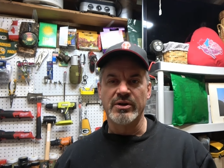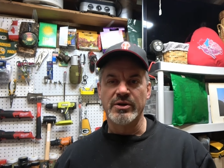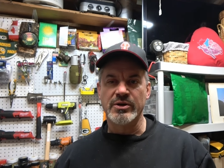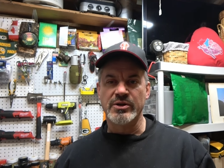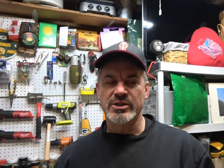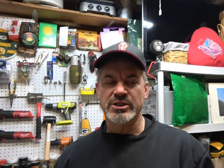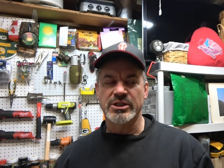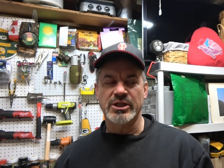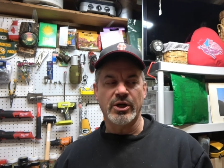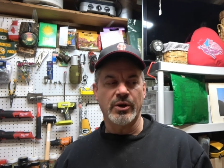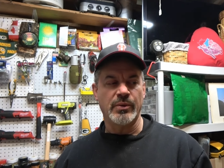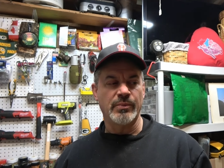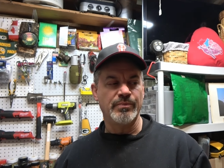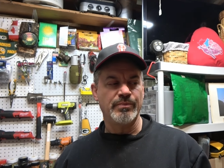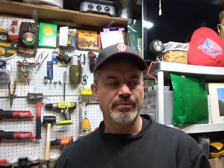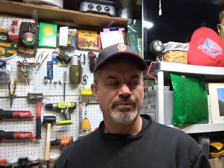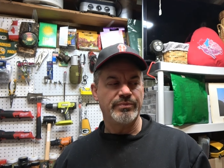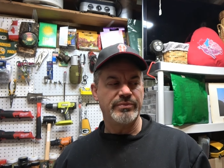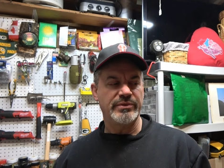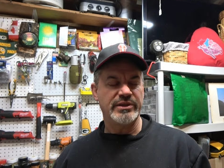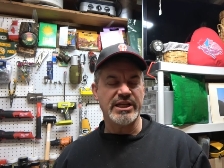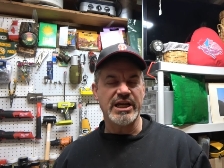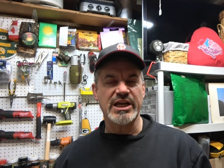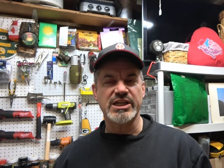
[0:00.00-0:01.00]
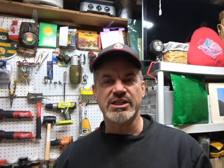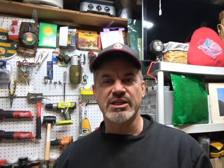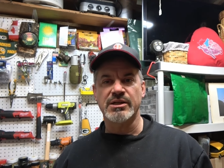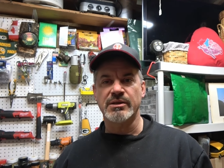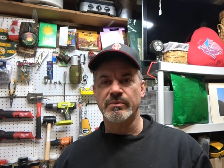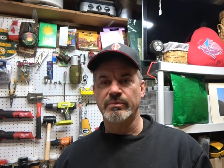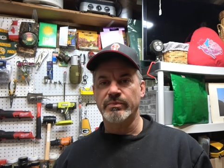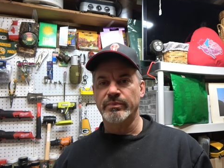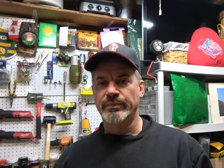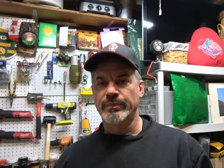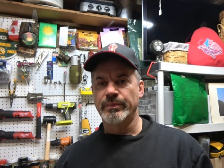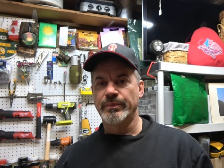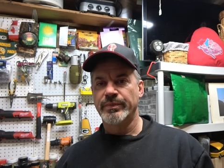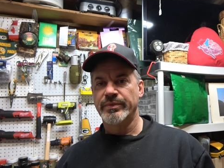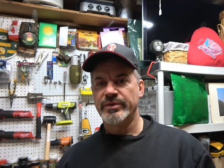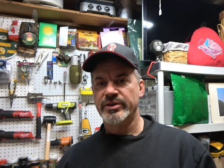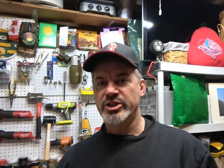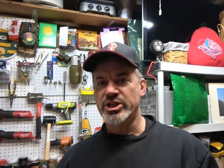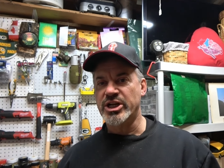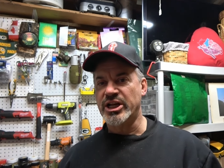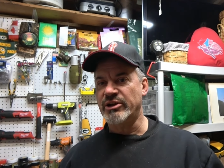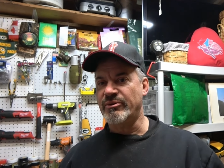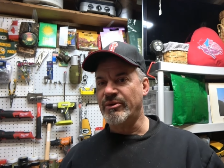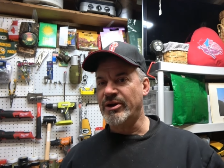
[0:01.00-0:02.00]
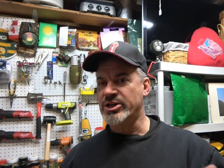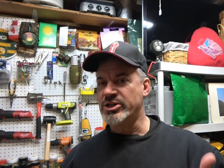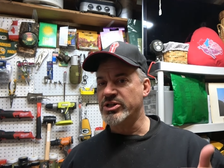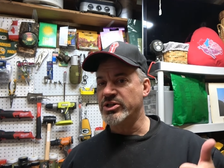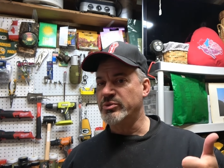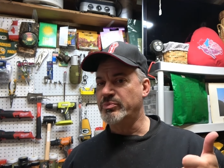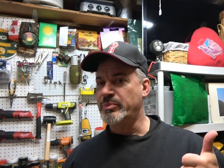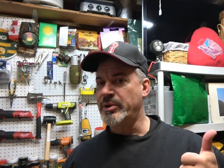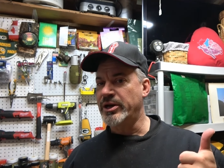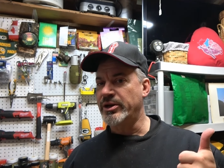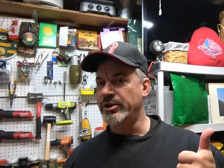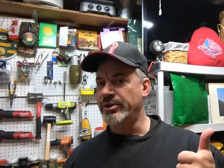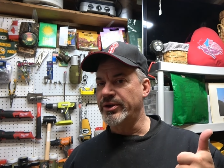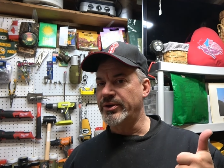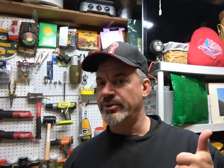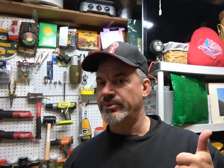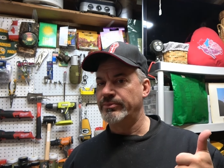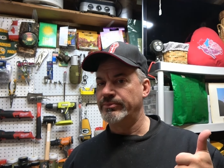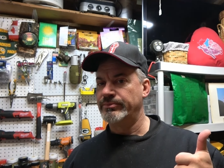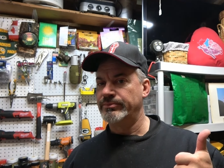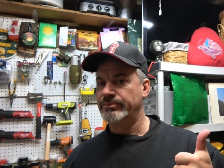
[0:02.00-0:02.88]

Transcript: So, decent. Jolly Rancher is better, though.